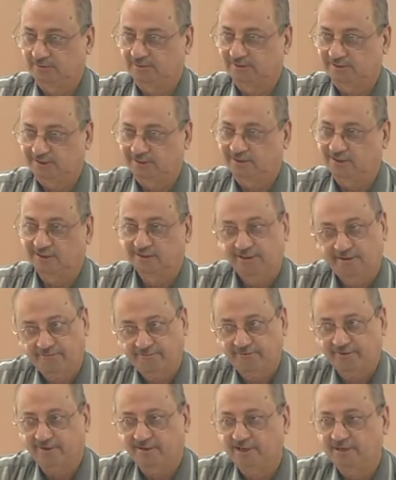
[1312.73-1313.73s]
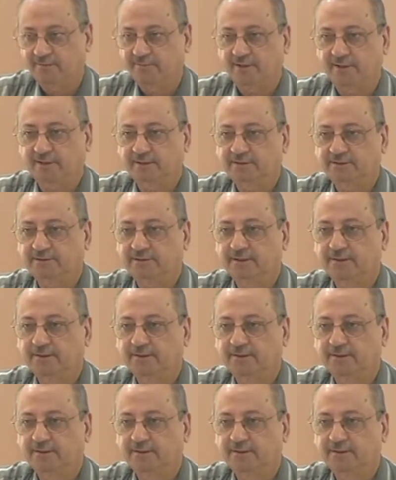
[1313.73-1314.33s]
little differently, brothers.